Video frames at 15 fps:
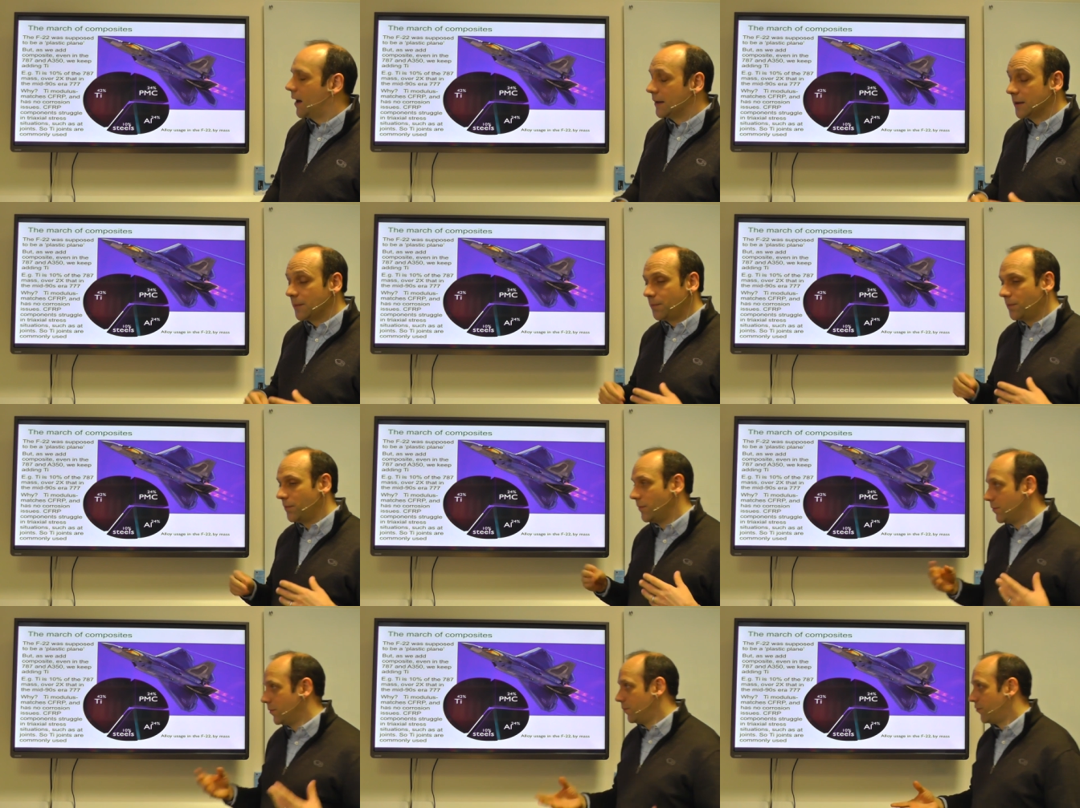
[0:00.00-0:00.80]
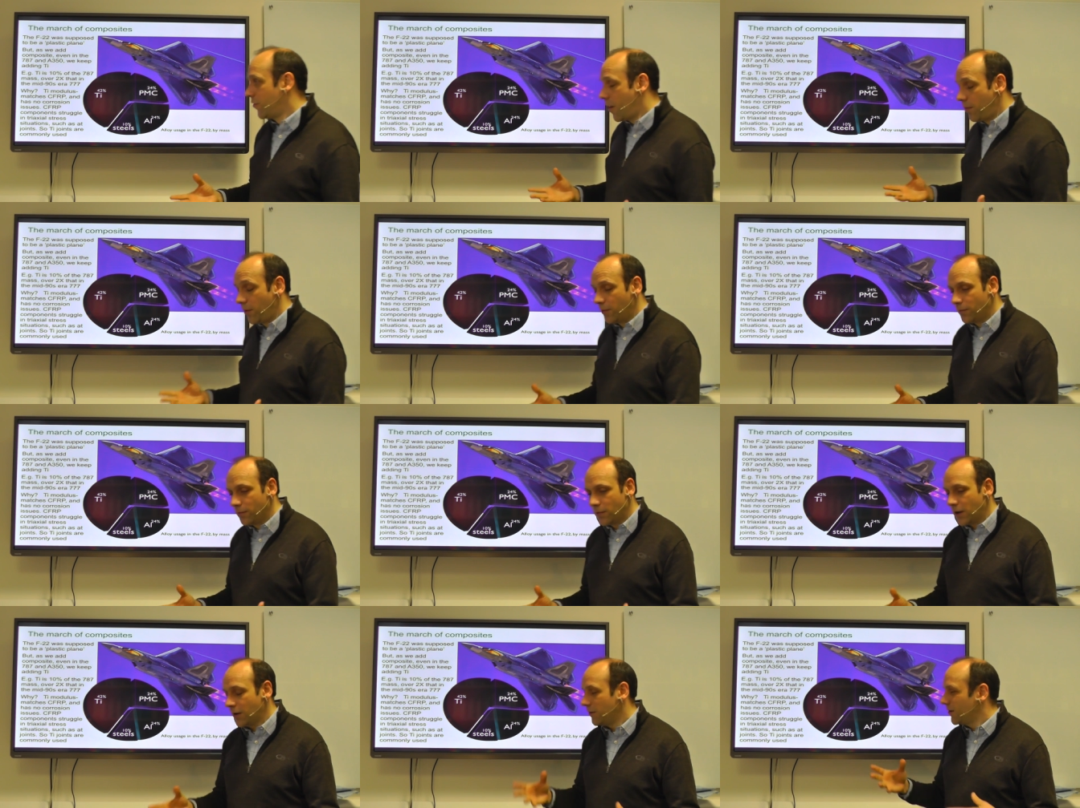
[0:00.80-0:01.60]
and the
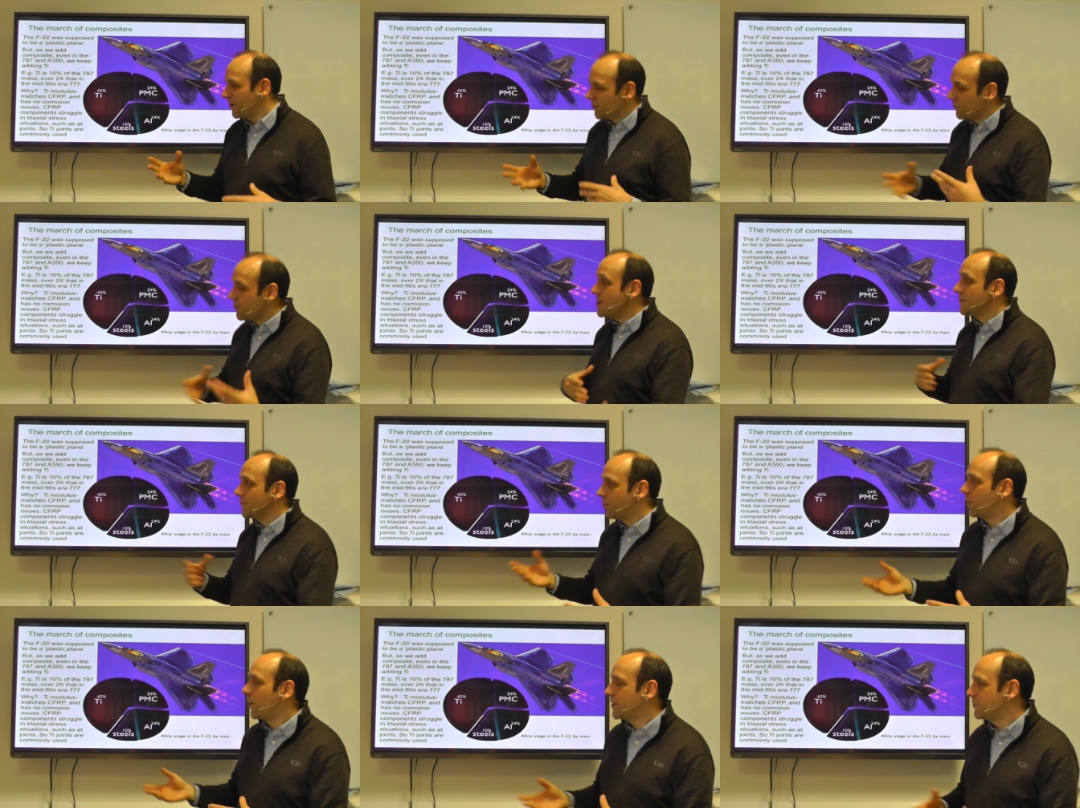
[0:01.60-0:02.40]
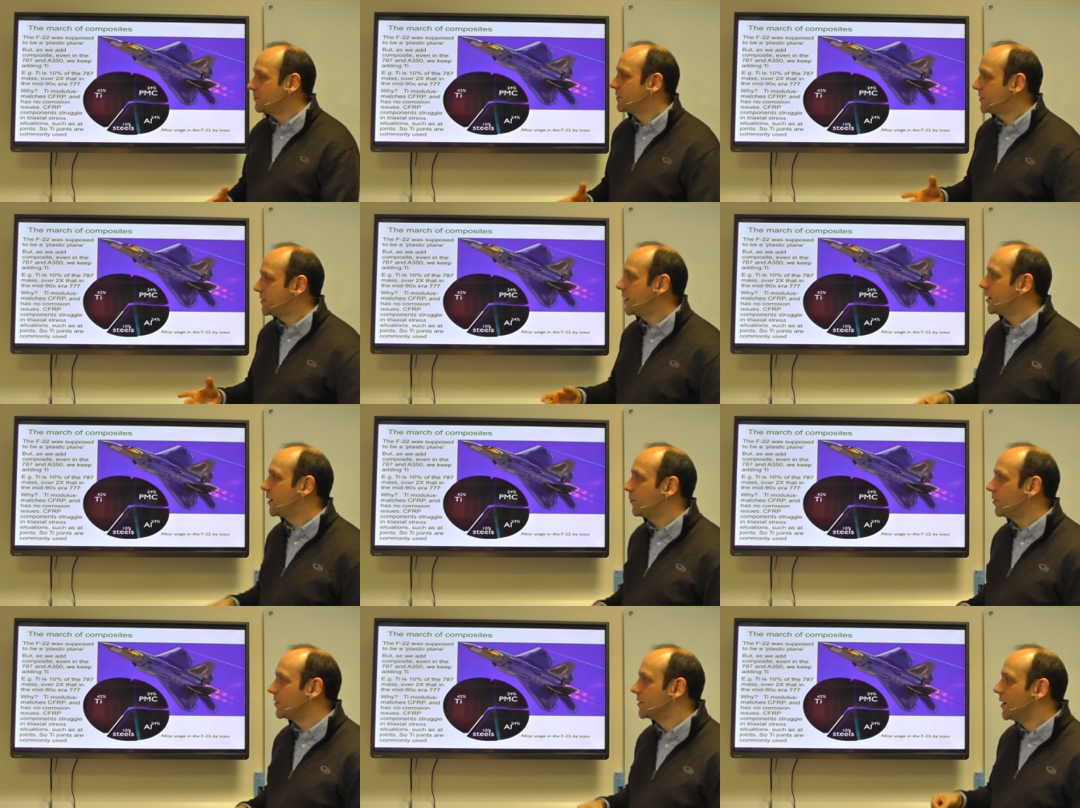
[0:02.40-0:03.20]
problem, and the reason for replacing it with
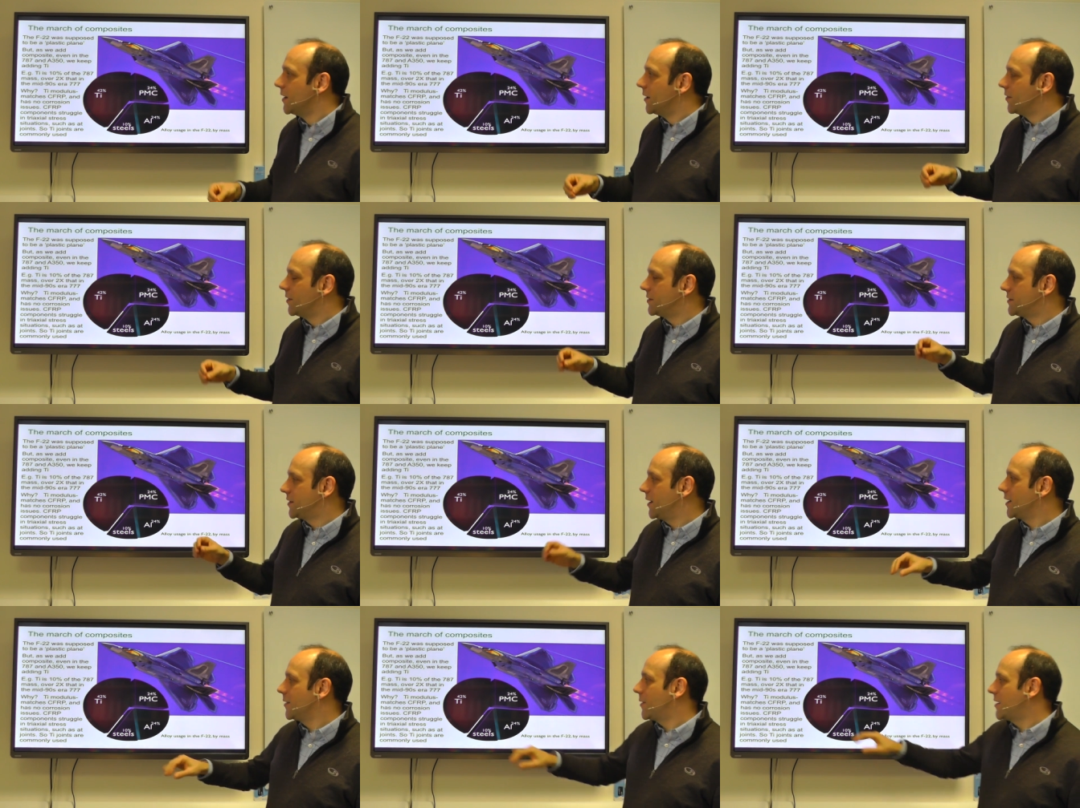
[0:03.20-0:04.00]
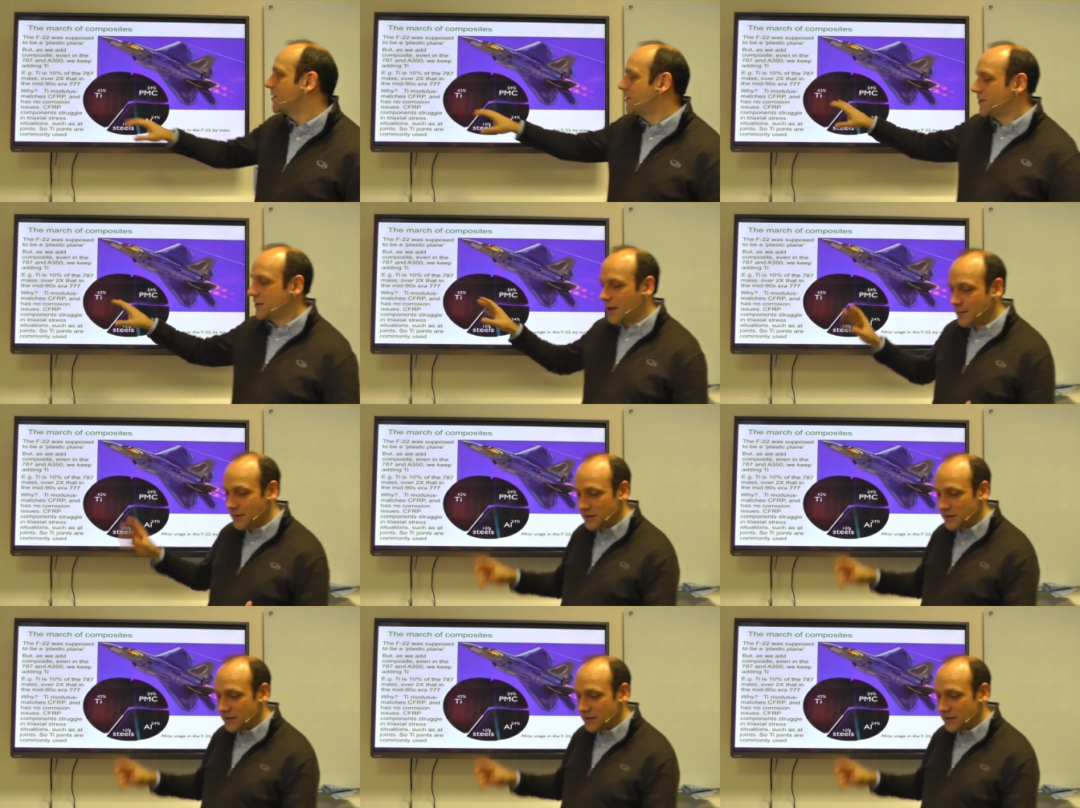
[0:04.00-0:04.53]
titanium was that titanium has the same